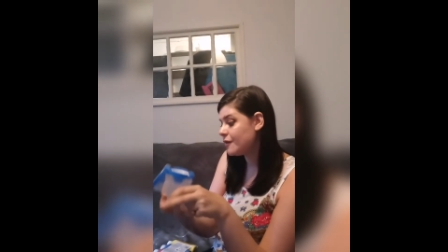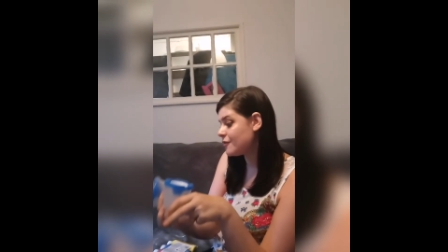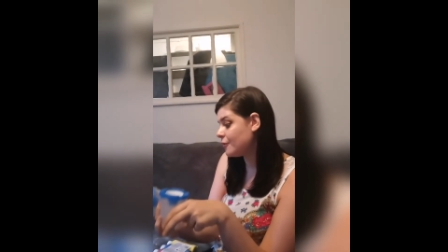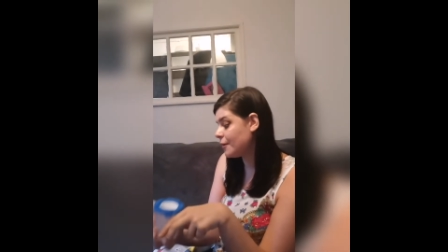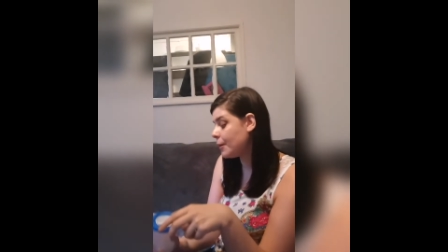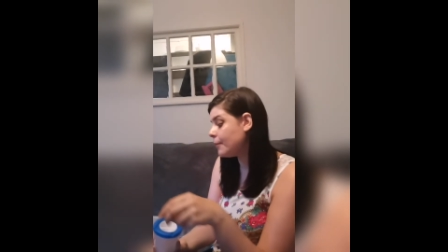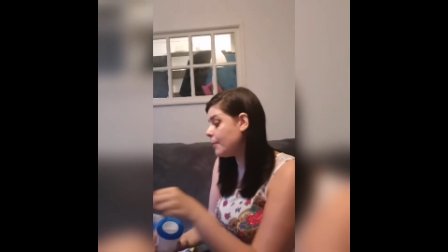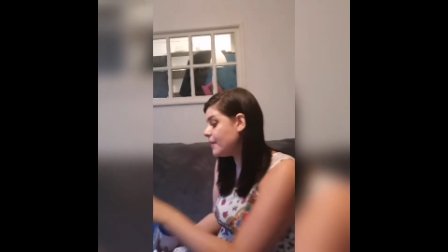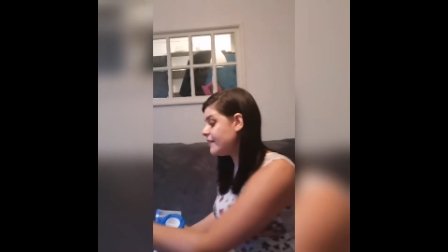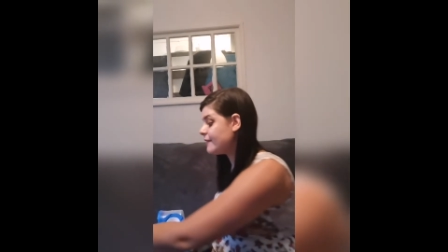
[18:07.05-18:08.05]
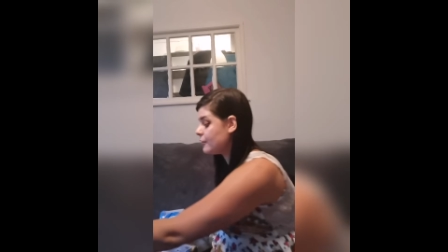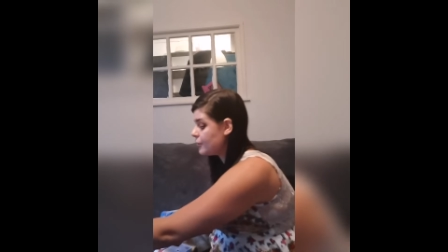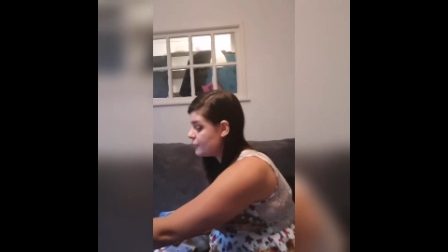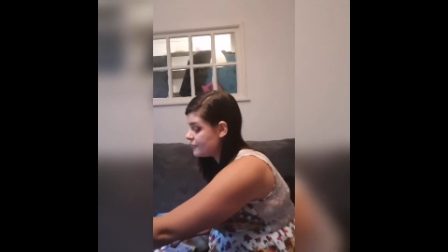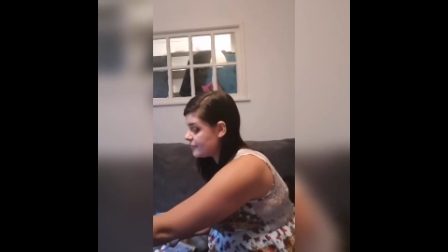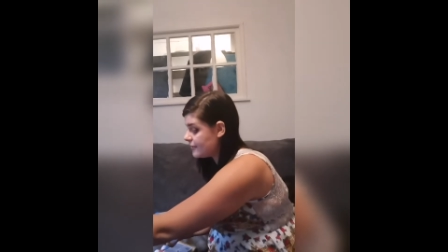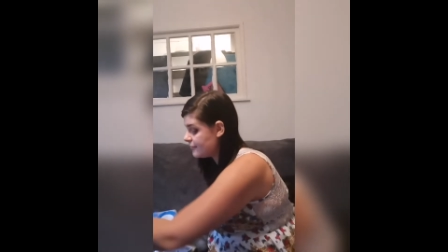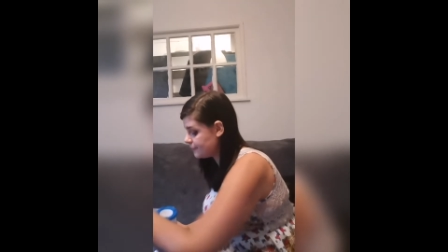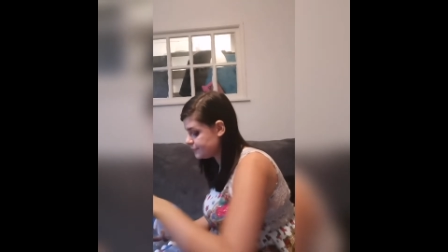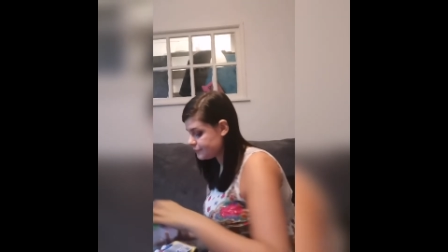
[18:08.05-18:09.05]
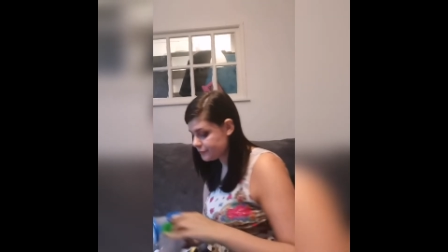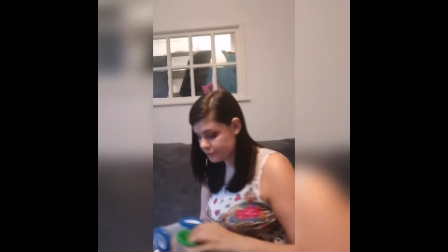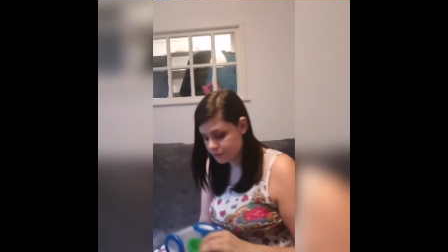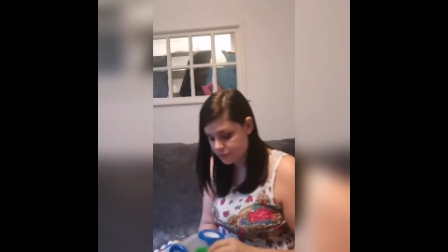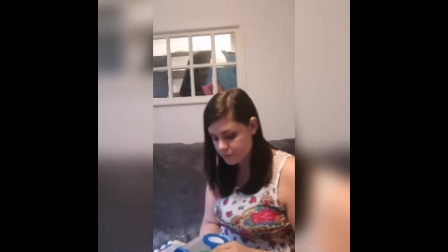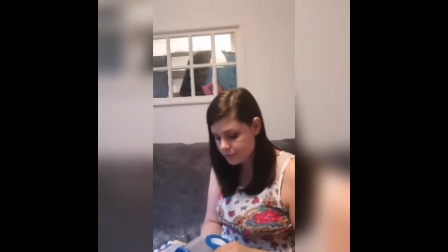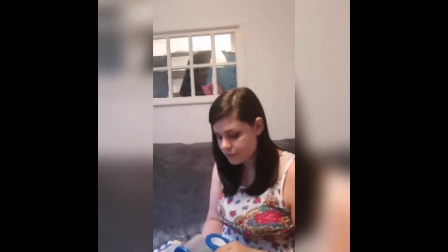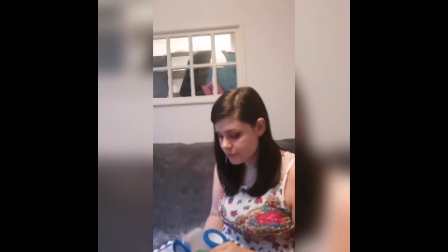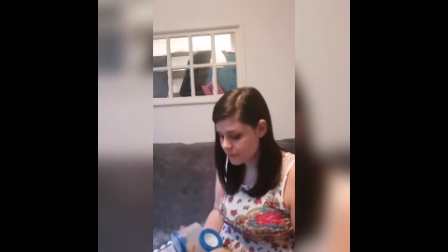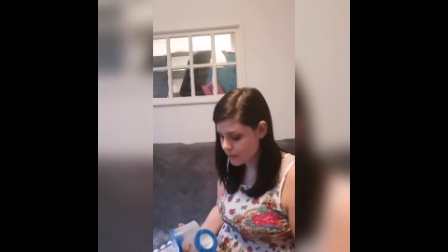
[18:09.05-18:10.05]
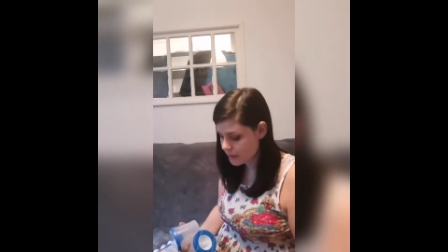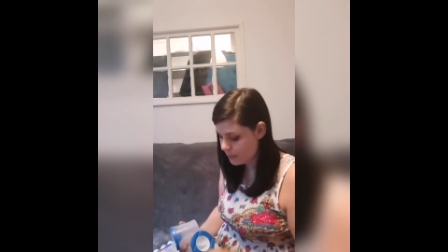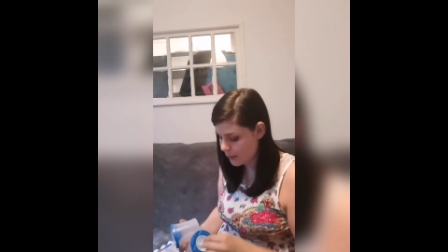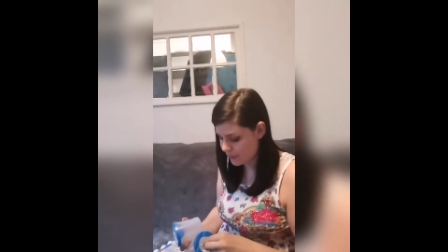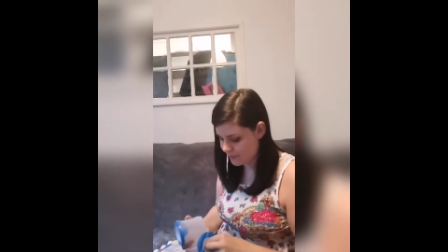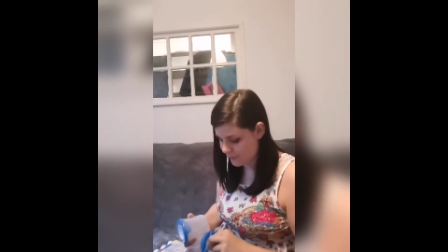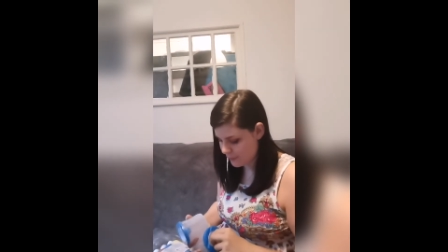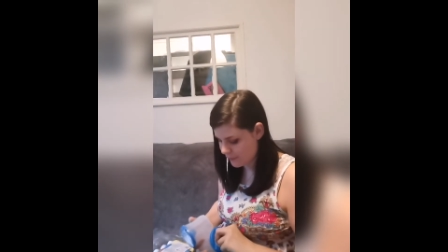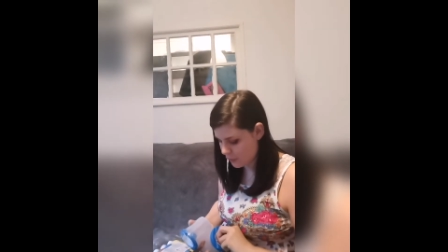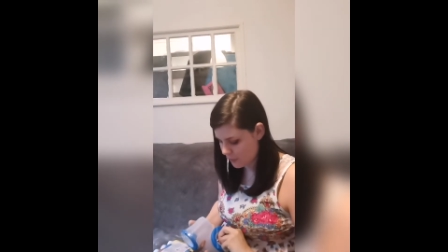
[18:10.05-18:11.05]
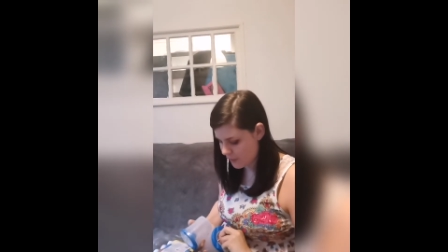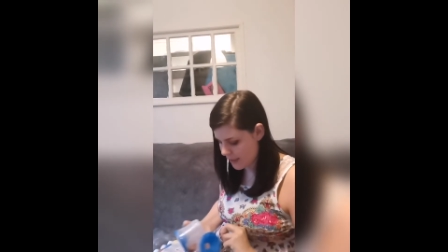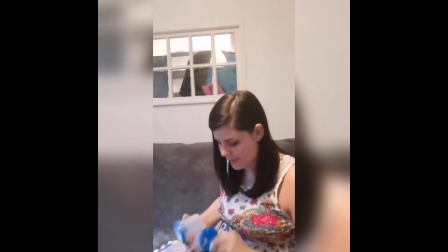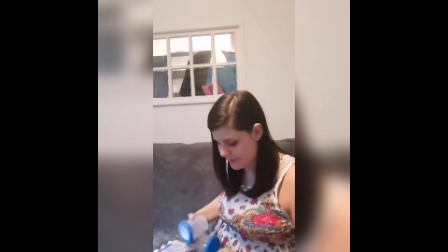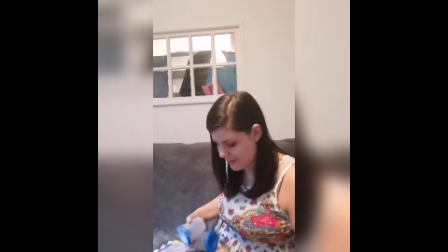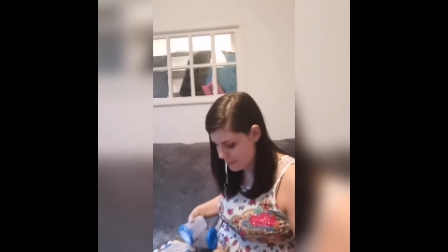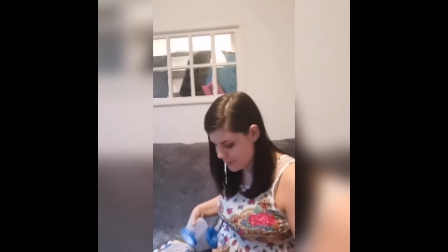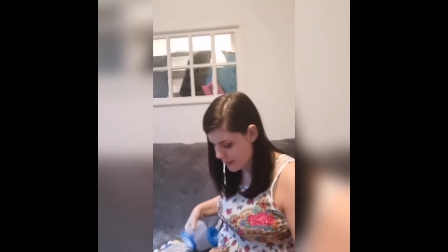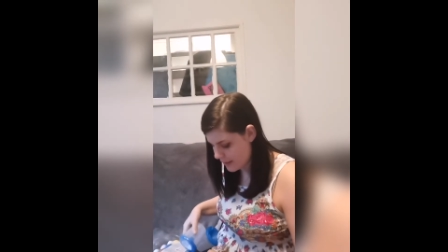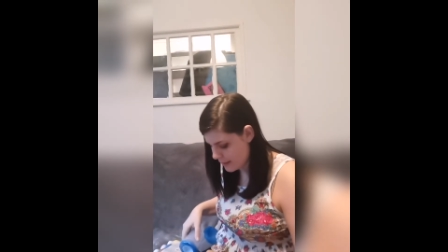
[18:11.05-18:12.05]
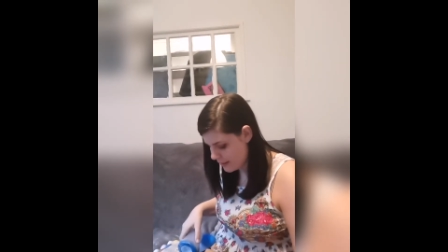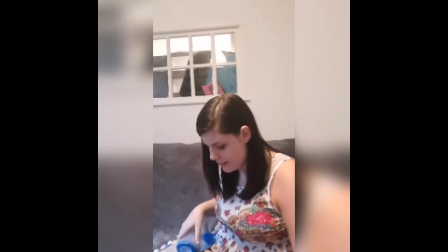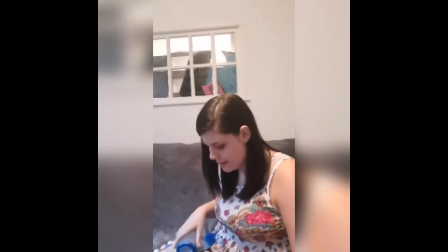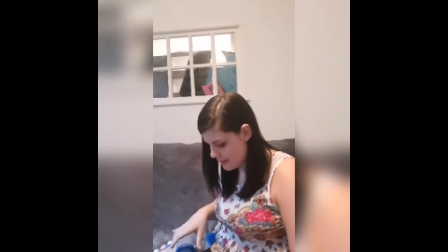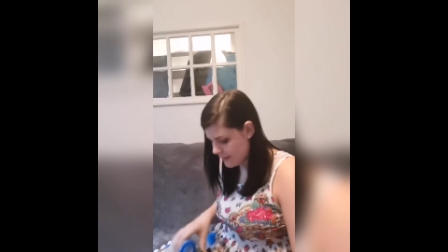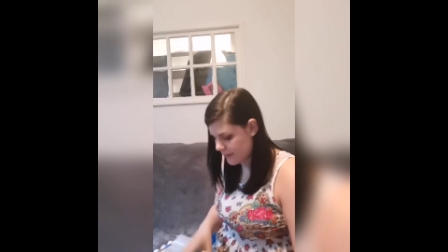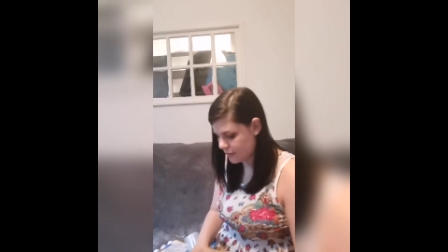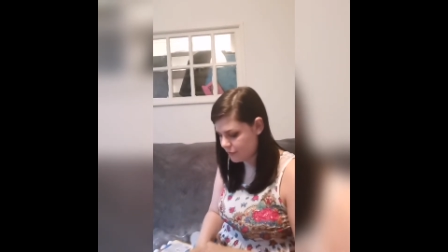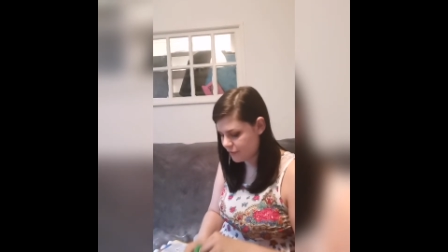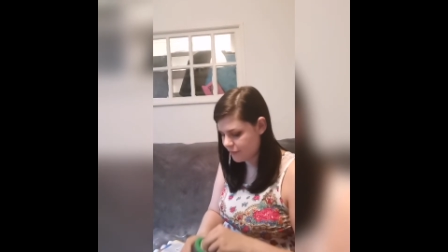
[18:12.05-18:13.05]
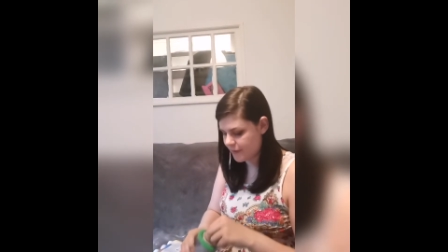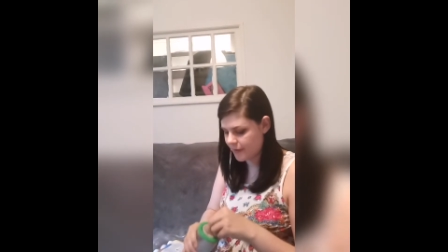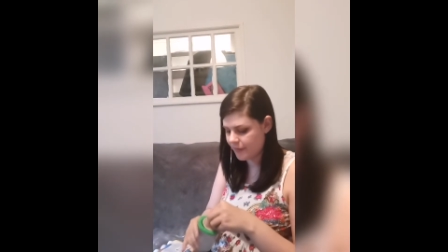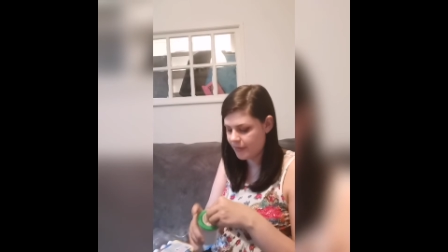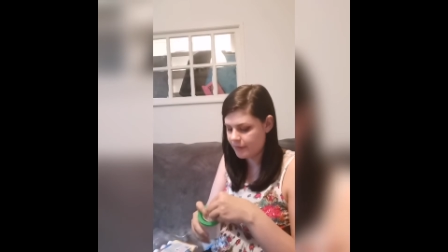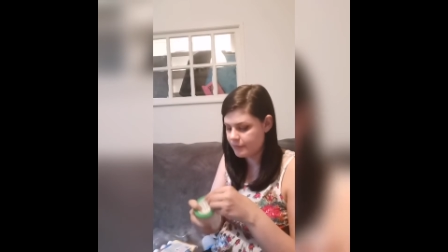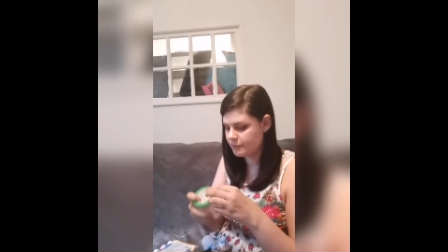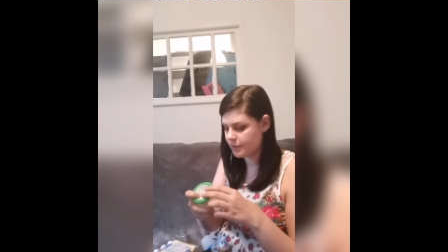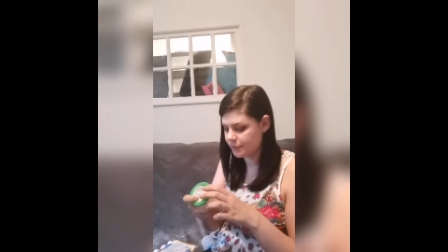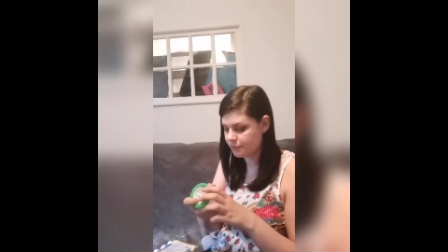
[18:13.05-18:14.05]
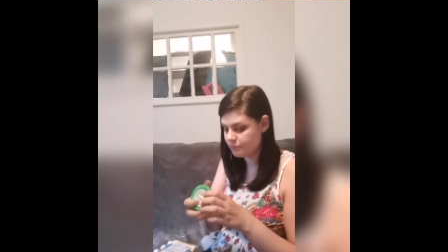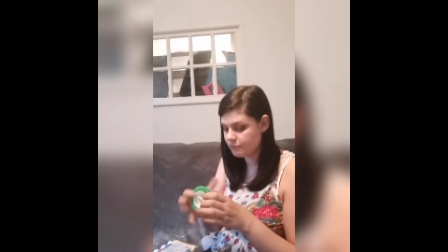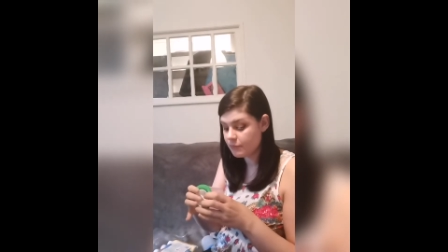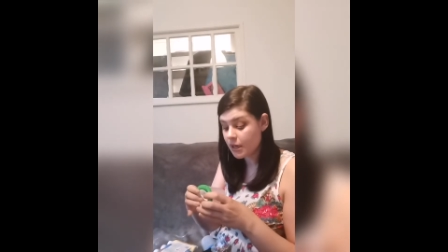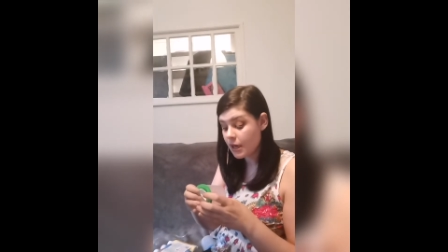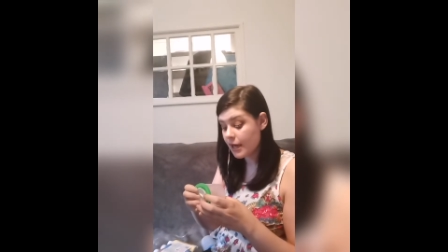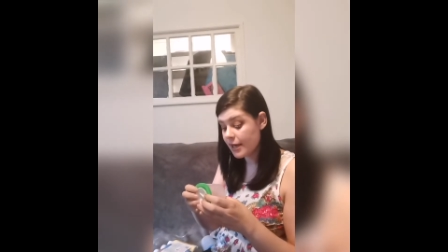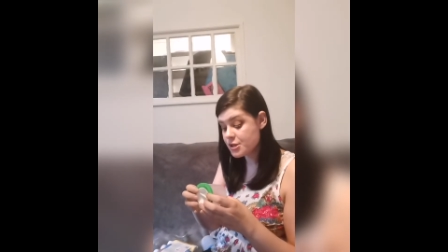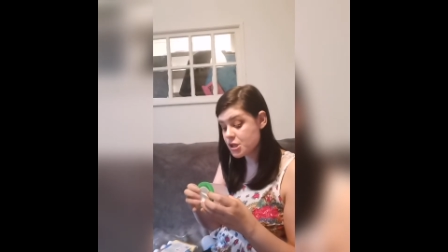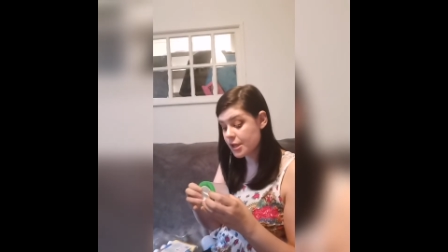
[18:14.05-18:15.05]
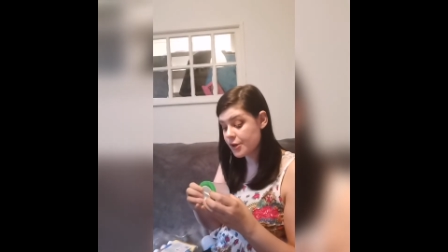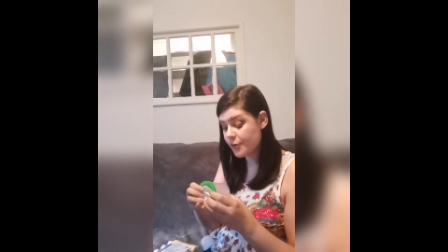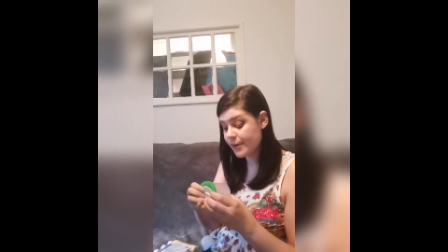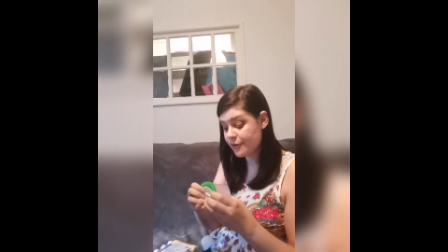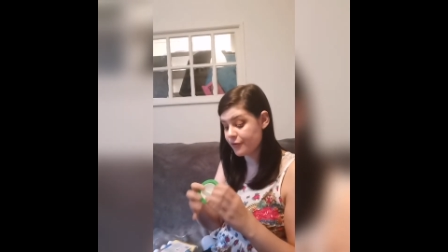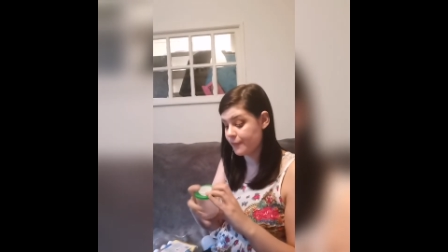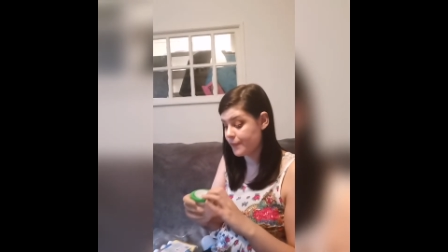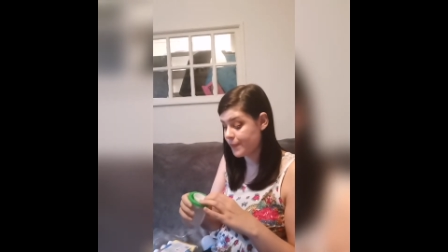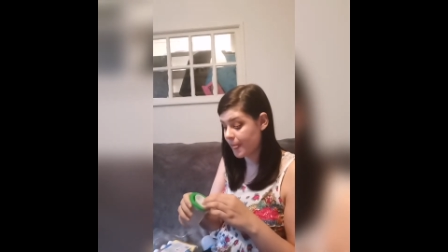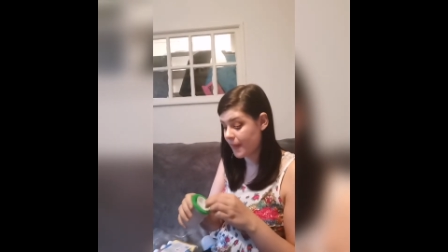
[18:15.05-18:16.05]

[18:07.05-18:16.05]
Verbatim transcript: So I'll probably still use these because if you have a look they are the same thing and that does fit on. Oh, actually no it doesn't.